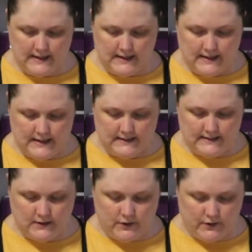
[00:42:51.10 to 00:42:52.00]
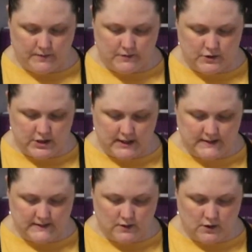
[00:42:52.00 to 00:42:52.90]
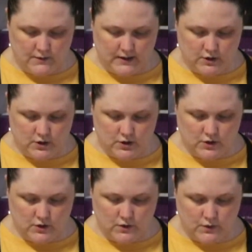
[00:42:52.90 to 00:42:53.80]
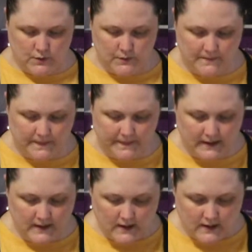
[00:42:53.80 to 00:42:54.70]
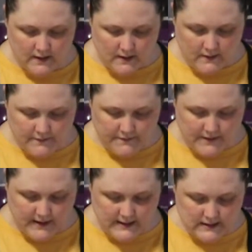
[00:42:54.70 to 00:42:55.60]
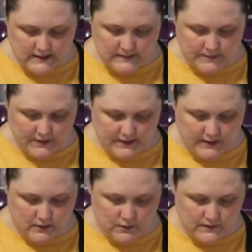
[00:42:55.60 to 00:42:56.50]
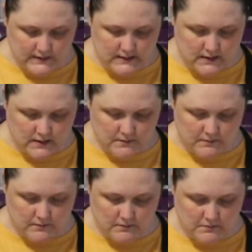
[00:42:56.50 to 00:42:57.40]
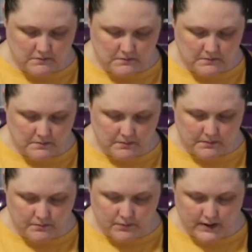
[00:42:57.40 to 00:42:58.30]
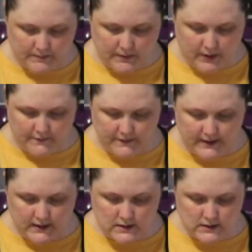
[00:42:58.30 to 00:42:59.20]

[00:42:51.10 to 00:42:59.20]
So I'm just going to find a spot that looks pretty perfect.